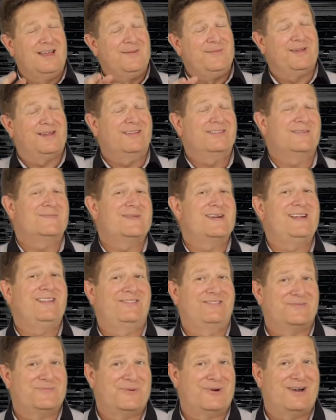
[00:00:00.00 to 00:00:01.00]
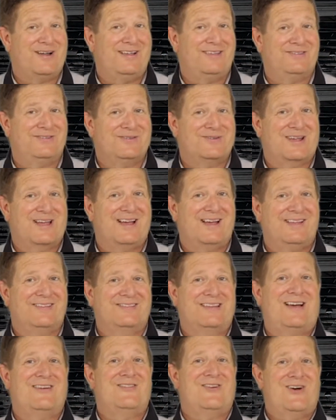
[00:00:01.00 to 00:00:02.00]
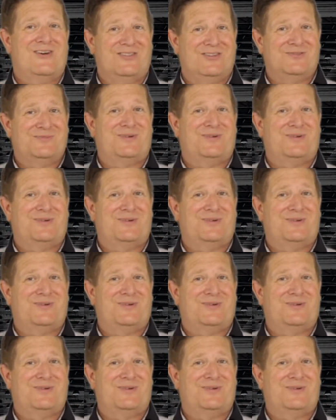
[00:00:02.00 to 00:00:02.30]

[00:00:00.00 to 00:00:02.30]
because it might surprise you guys how long this